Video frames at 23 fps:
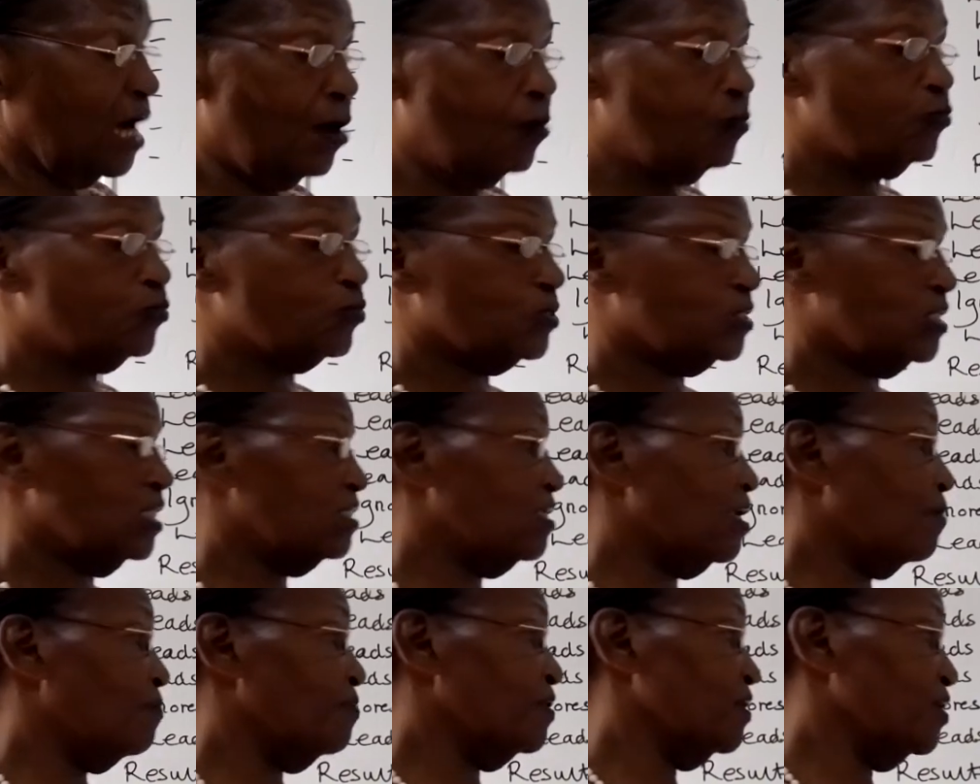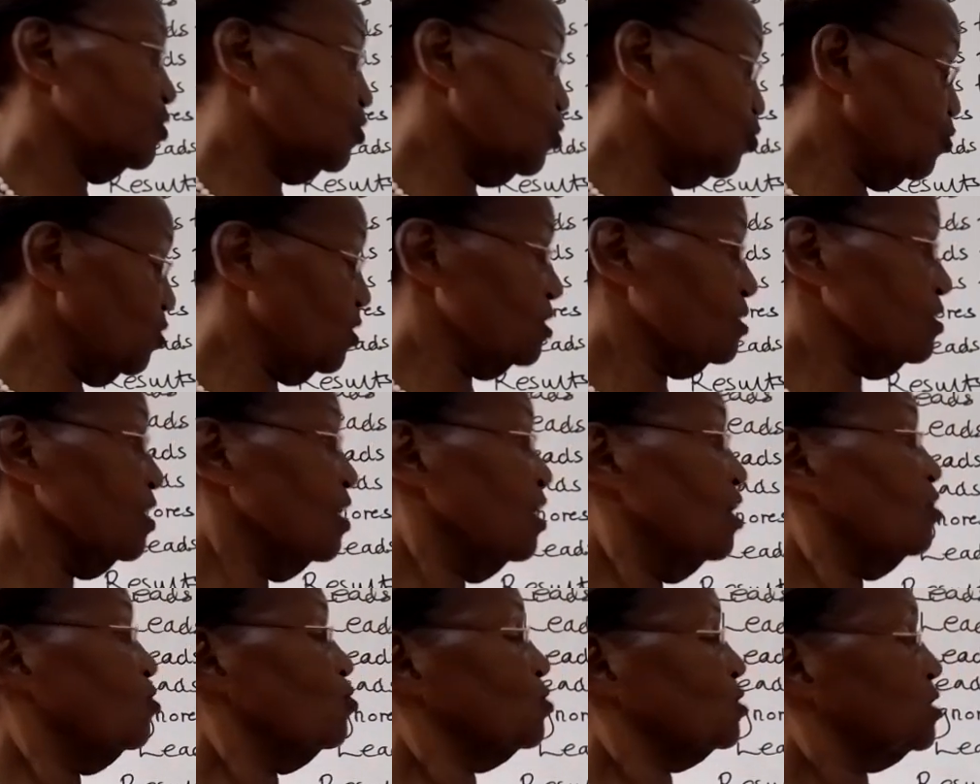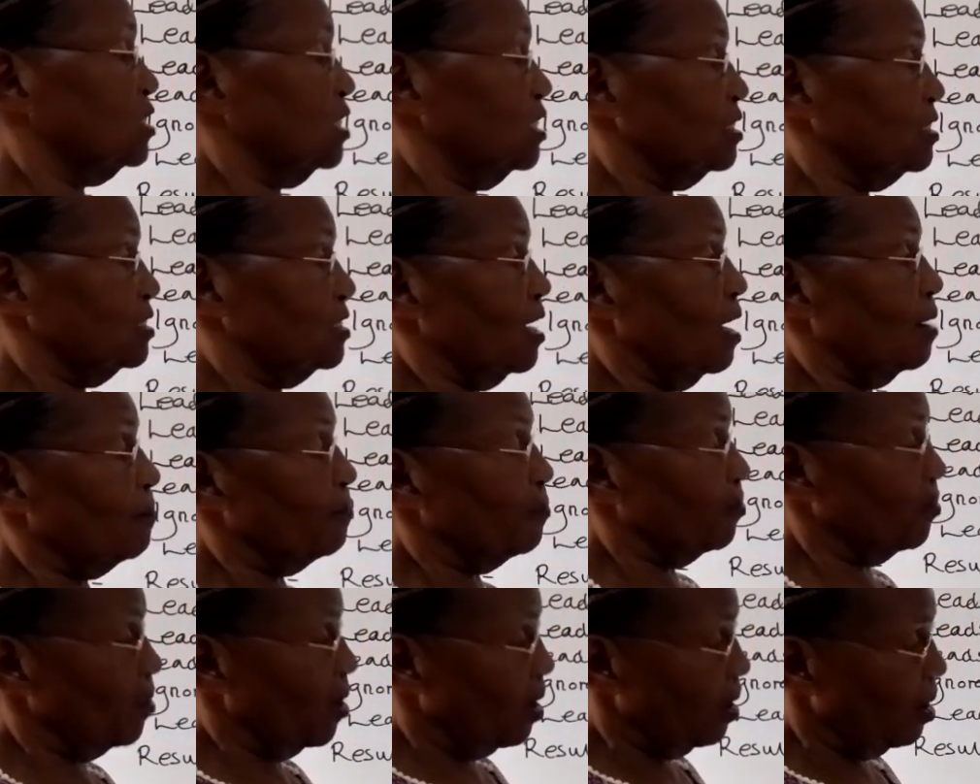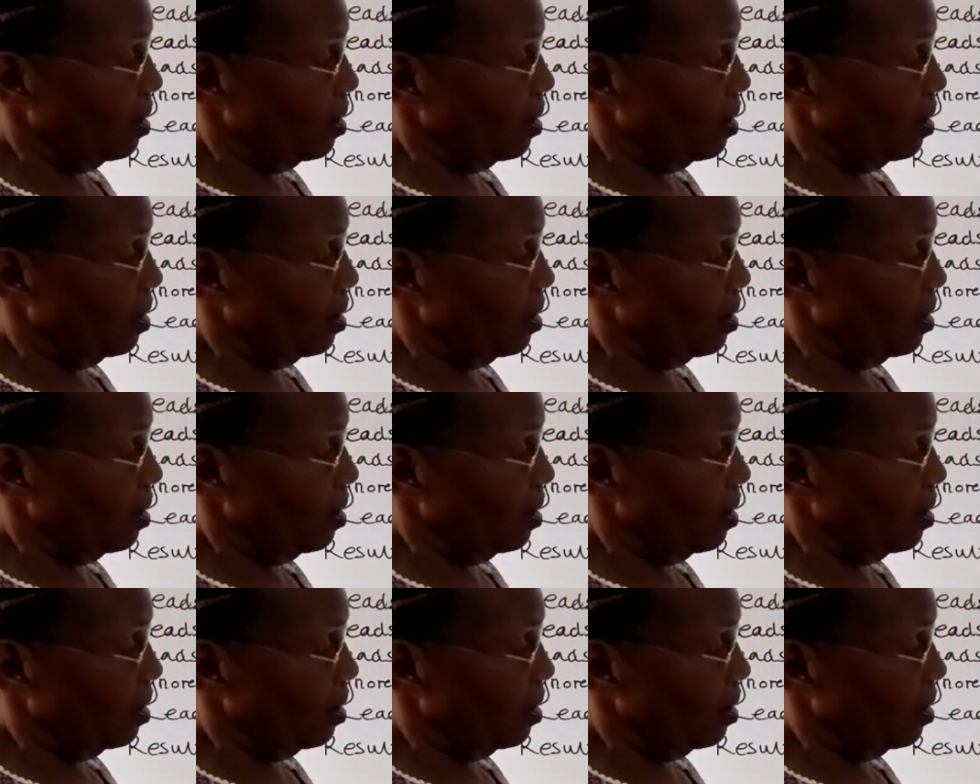down to set up industries, to set up